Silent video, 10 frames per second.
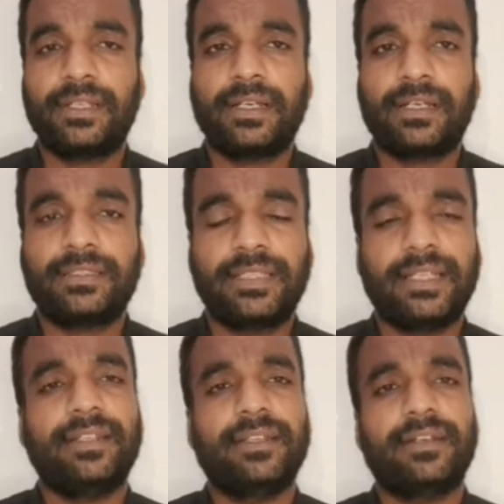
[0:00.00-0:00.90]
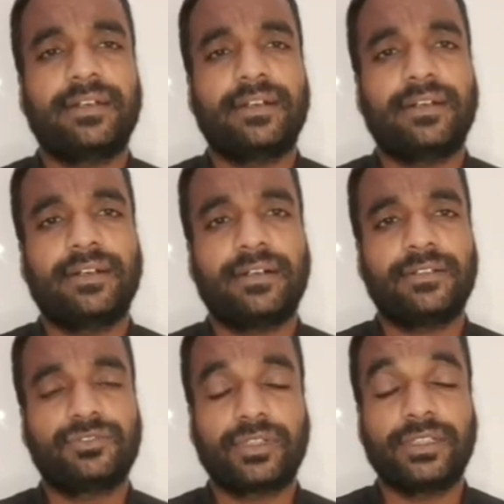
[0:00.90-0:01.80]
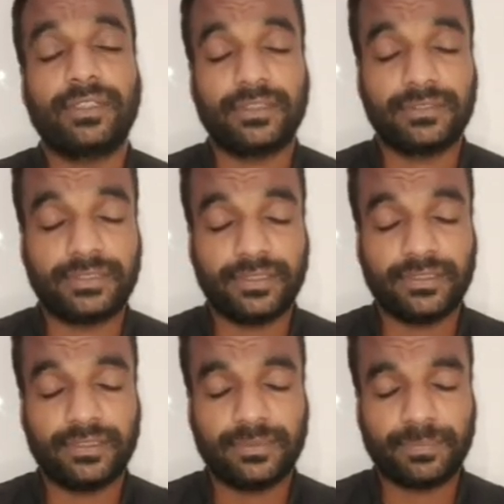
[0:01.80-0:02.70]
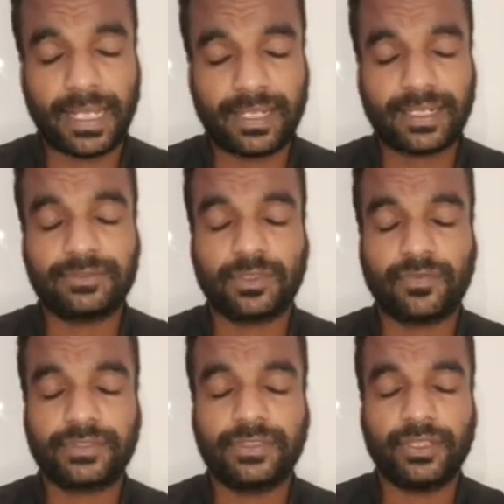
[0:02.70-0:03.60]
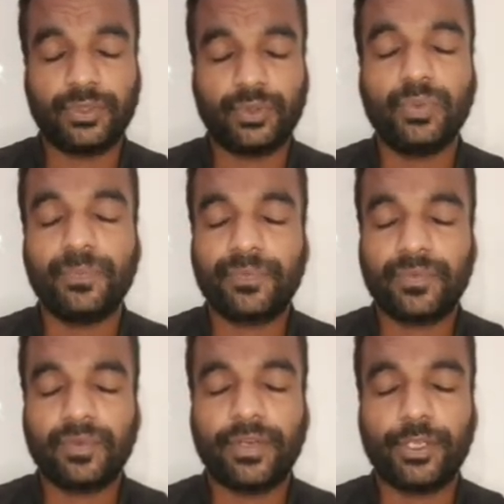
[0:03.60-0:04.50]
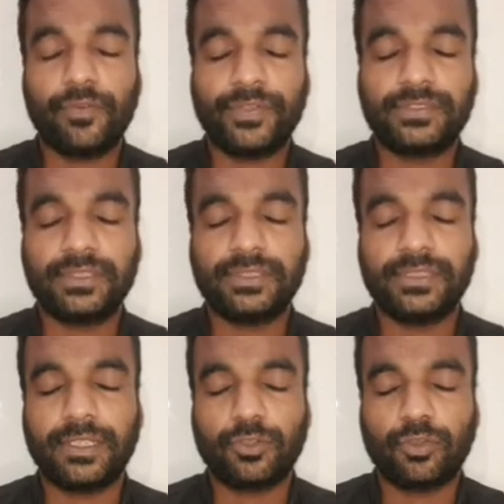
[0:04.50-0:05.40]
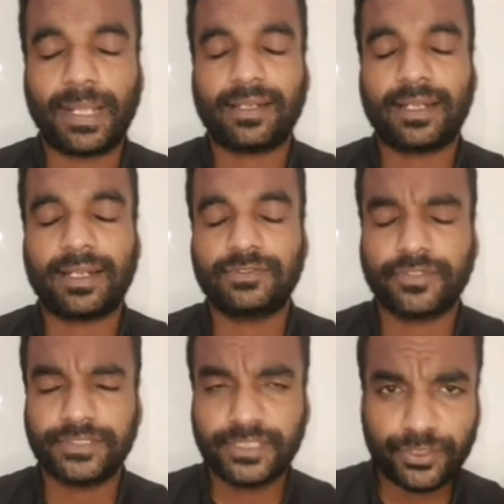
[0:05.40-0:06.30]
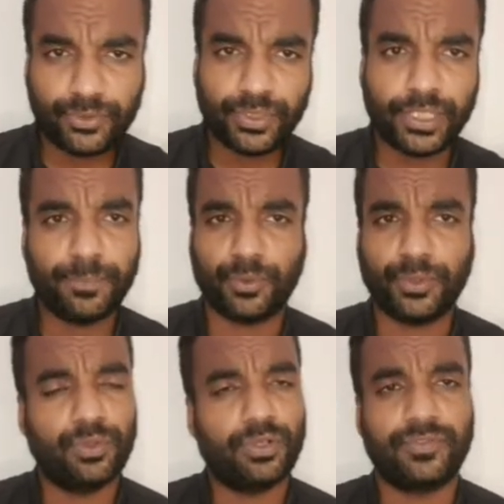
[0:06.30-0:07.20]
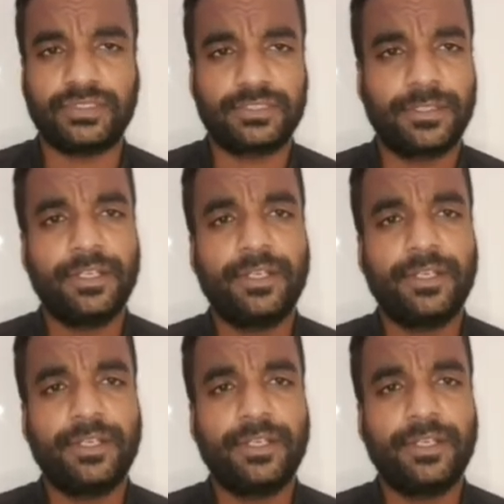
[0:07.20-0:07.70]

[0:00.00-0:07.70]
Then plan transfer function into y of s is equal to plan transfer function into input u of s.